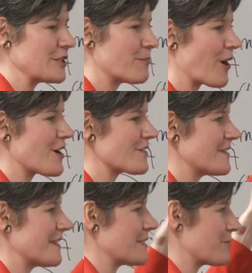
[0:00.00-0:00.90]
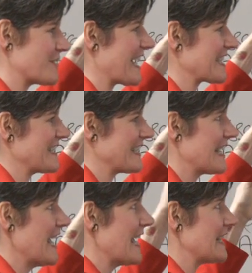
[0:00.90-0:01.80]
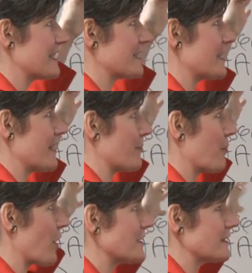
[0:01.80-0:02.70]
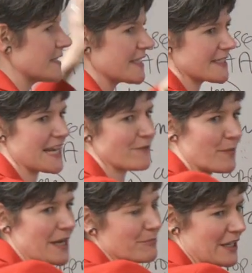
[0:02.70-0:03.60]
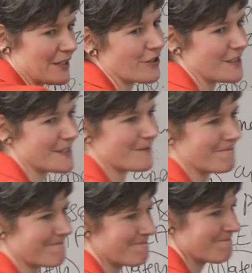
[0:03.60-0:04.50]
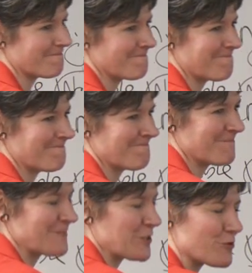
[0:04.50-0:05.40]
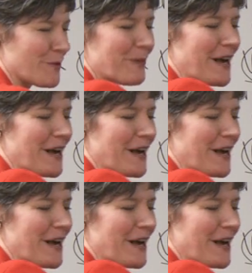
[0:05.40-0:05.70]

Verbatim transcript: and the part of it that's protected is the part that doesn't have a pipeline across it. Where the